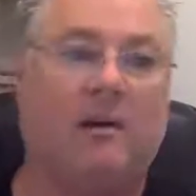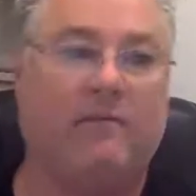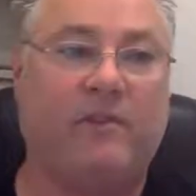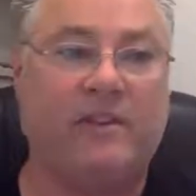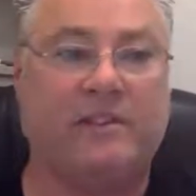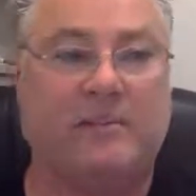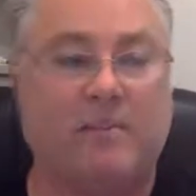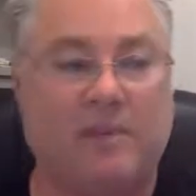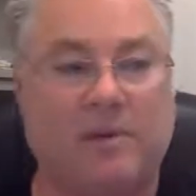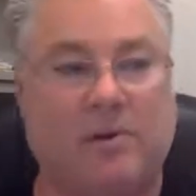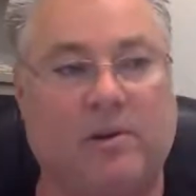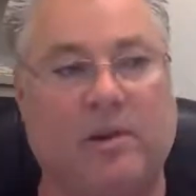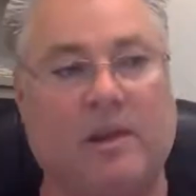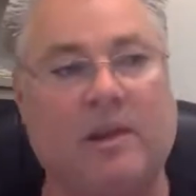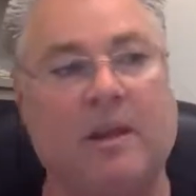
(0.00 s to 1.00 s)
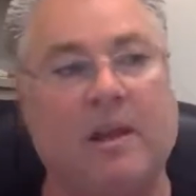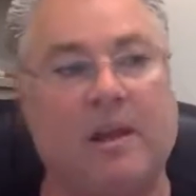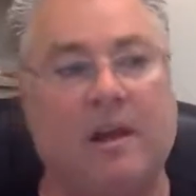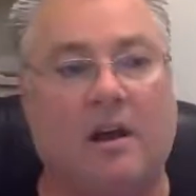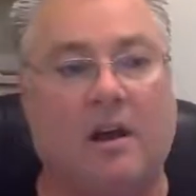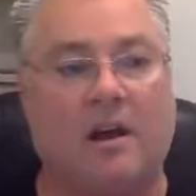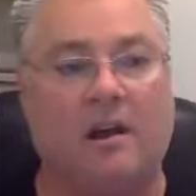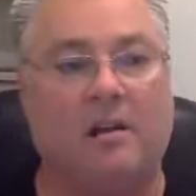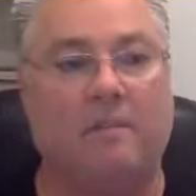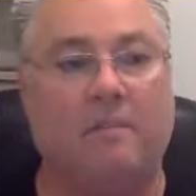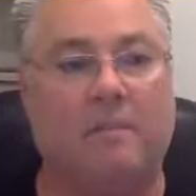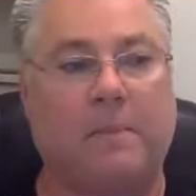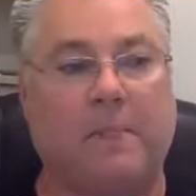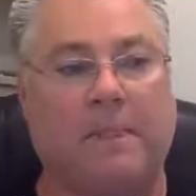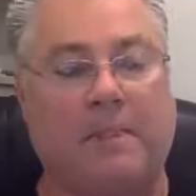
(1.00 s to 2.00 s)
visibility,
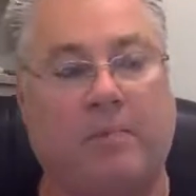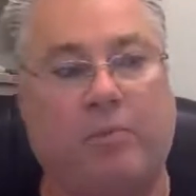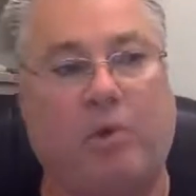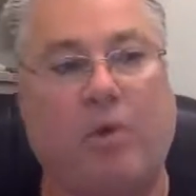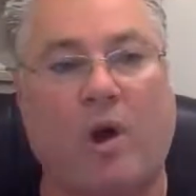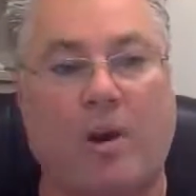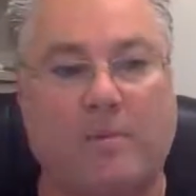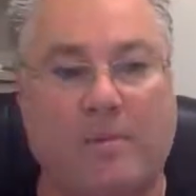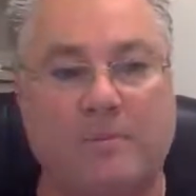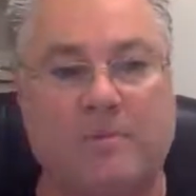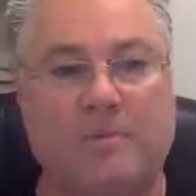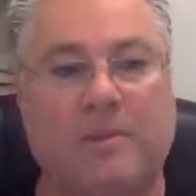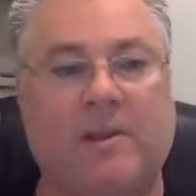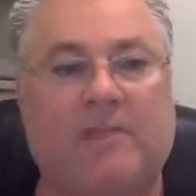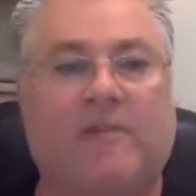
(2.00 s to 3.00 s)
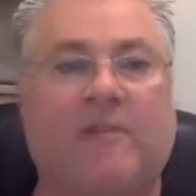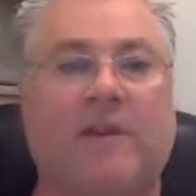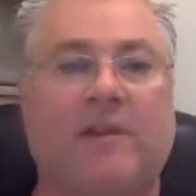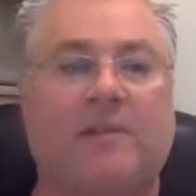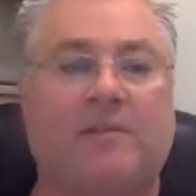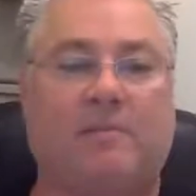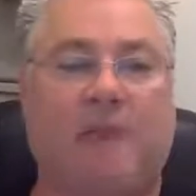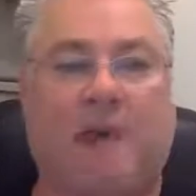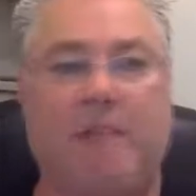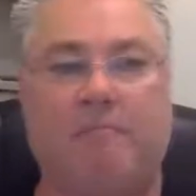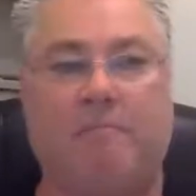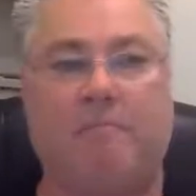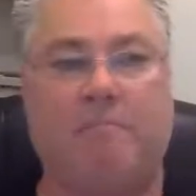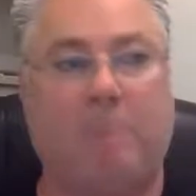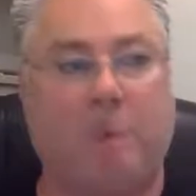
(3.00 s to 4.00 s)
the problems being faced by
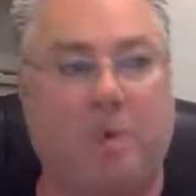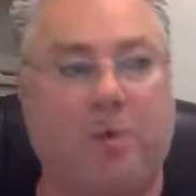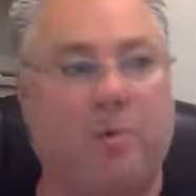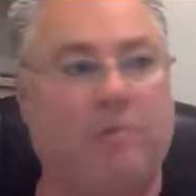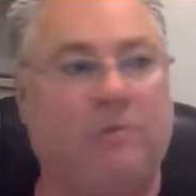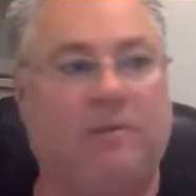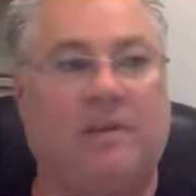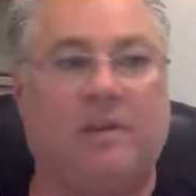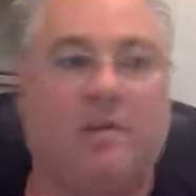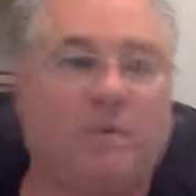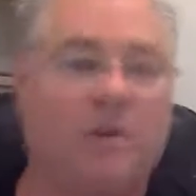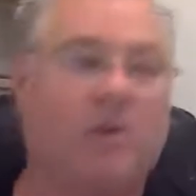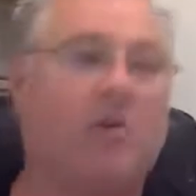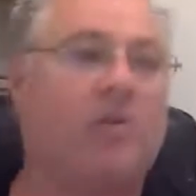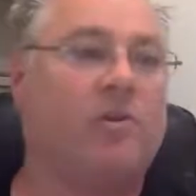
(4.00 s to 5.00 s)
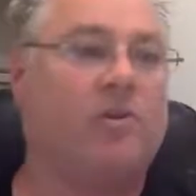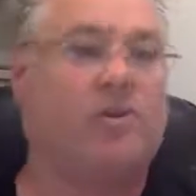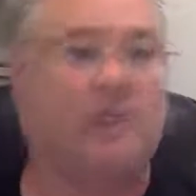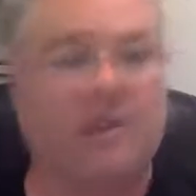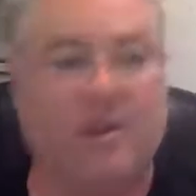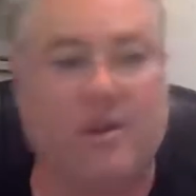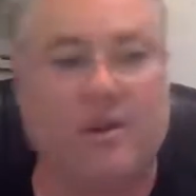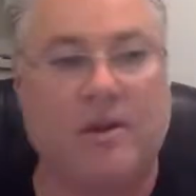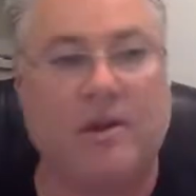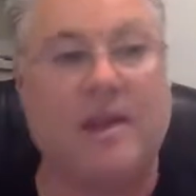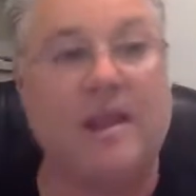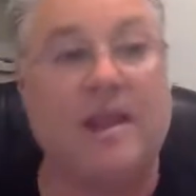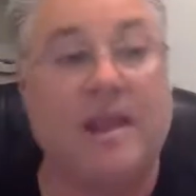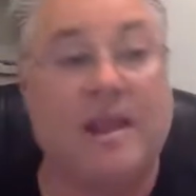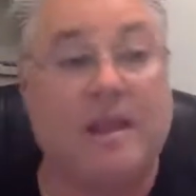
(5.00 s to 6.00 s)
both network or
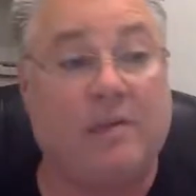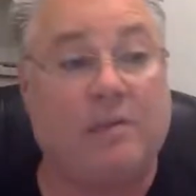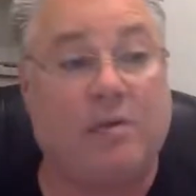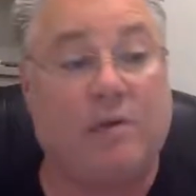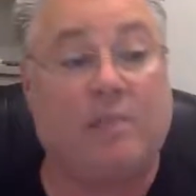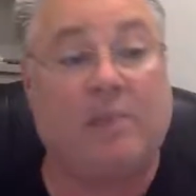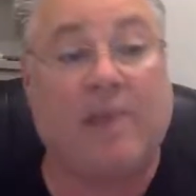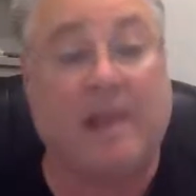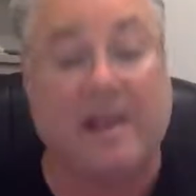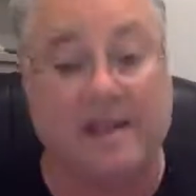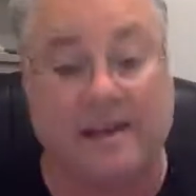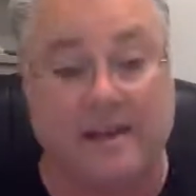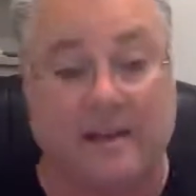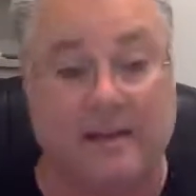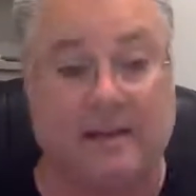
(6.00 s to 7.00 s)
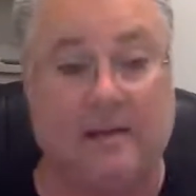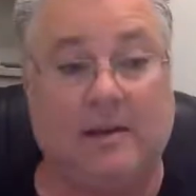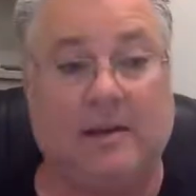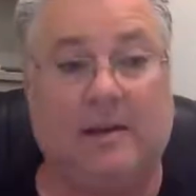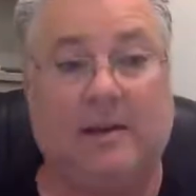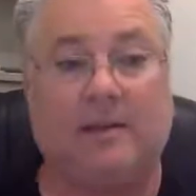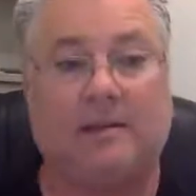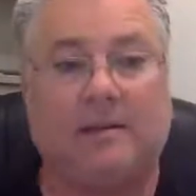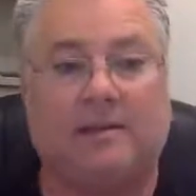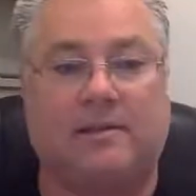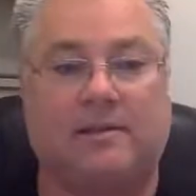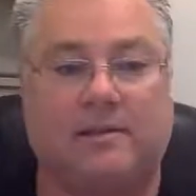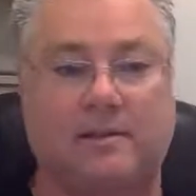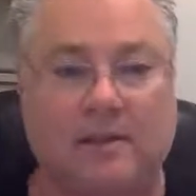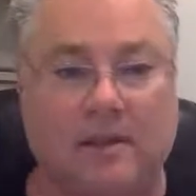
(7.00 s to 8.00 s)
security, and we're applying it in
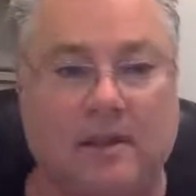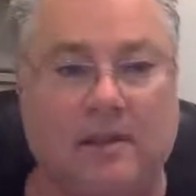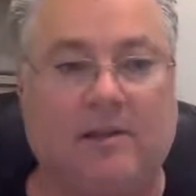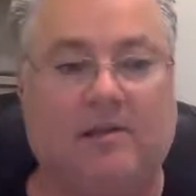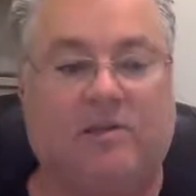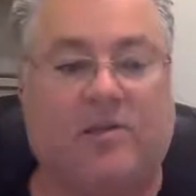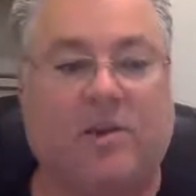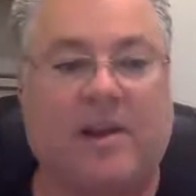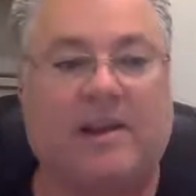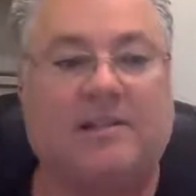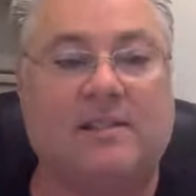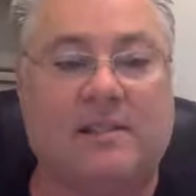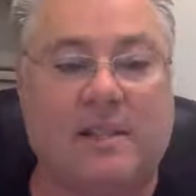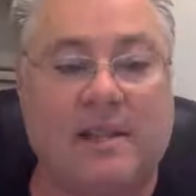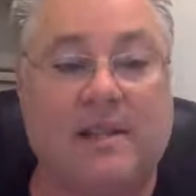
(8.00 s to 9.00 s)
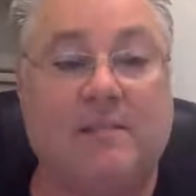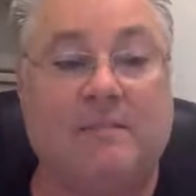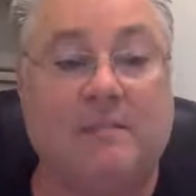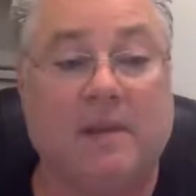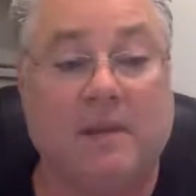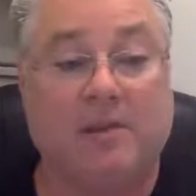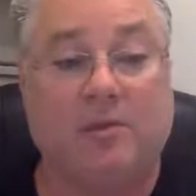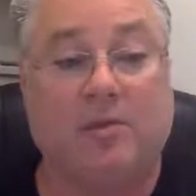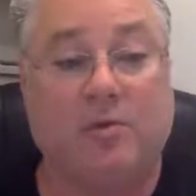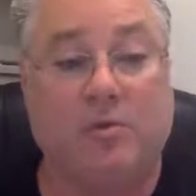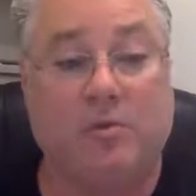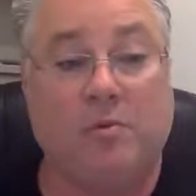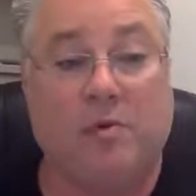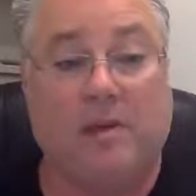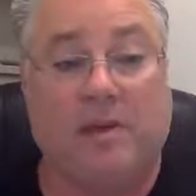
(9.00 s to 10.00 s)
this grand scheme
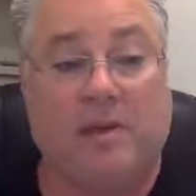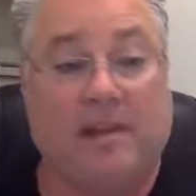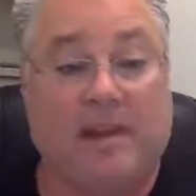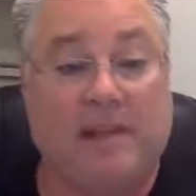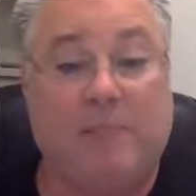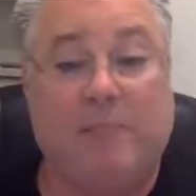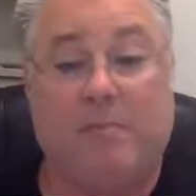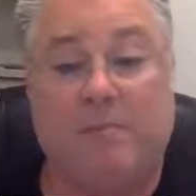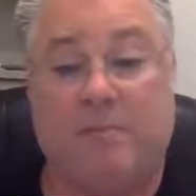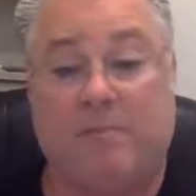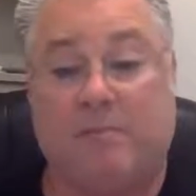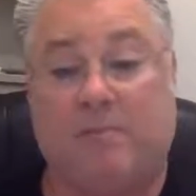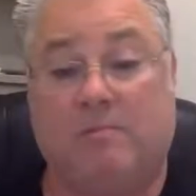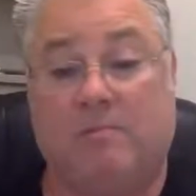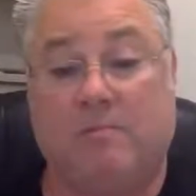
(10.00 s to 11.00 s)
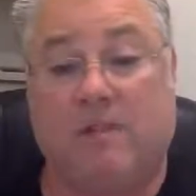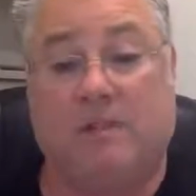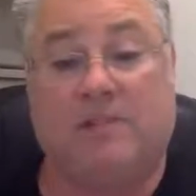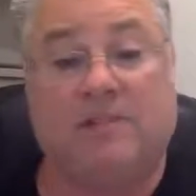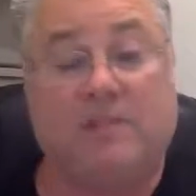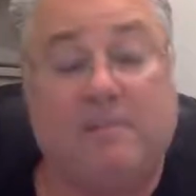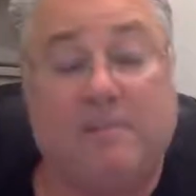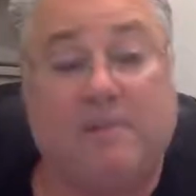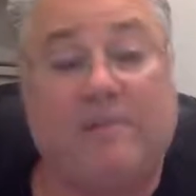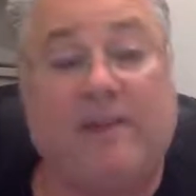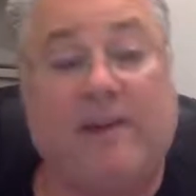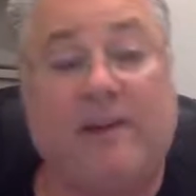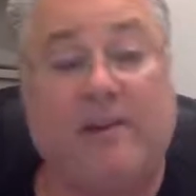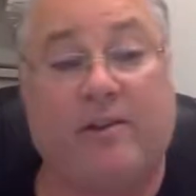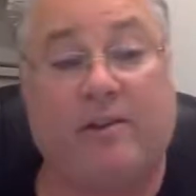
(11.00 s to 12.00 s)
to enable people and
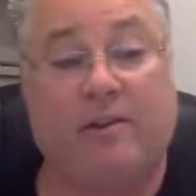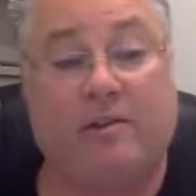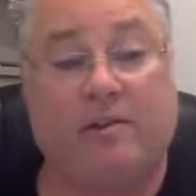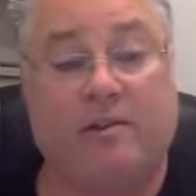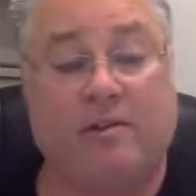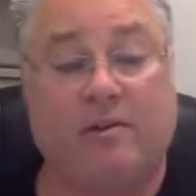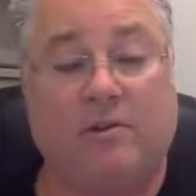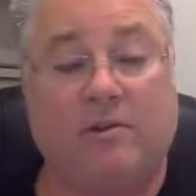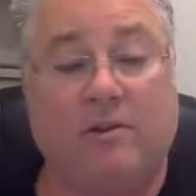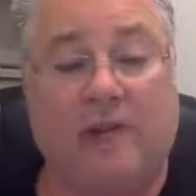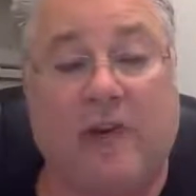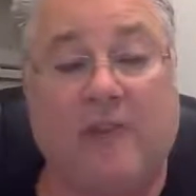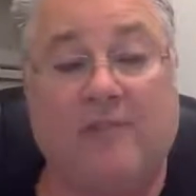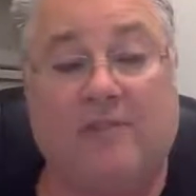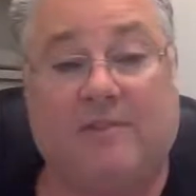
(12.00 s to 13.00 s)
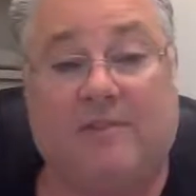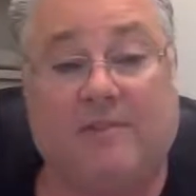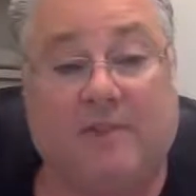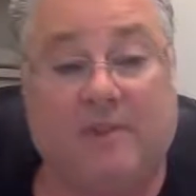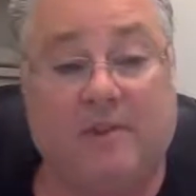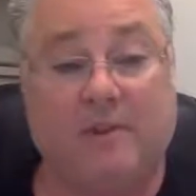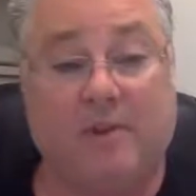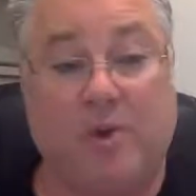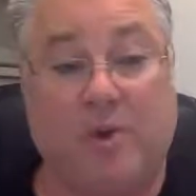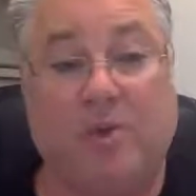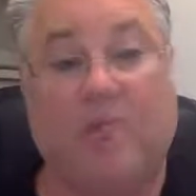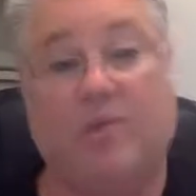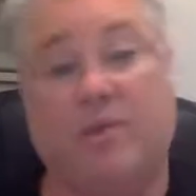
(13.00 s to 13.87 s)
simplify their lives of knowing